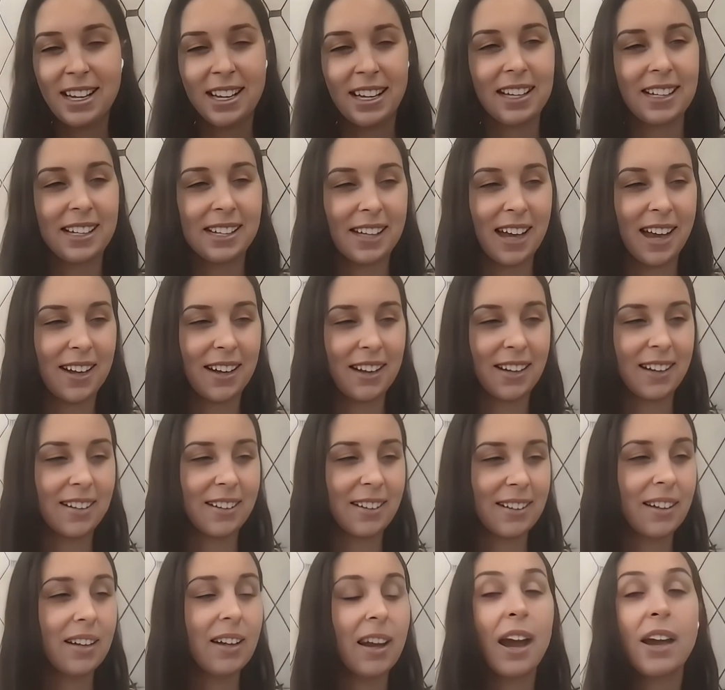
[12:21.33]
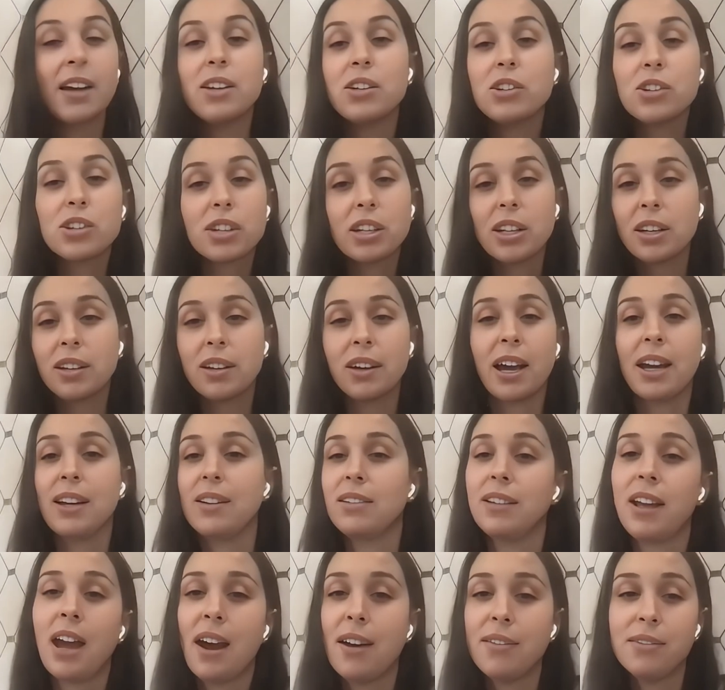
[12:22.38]
because I usually I
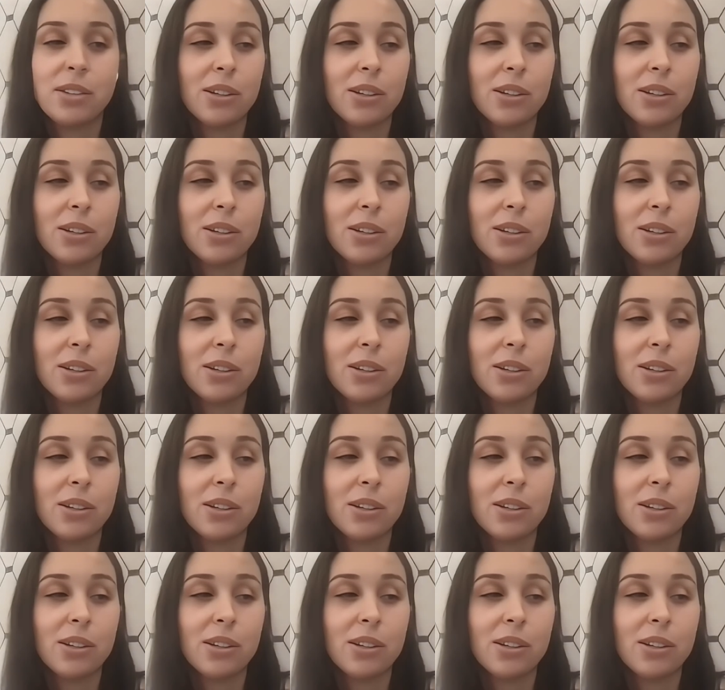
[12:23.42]
don't have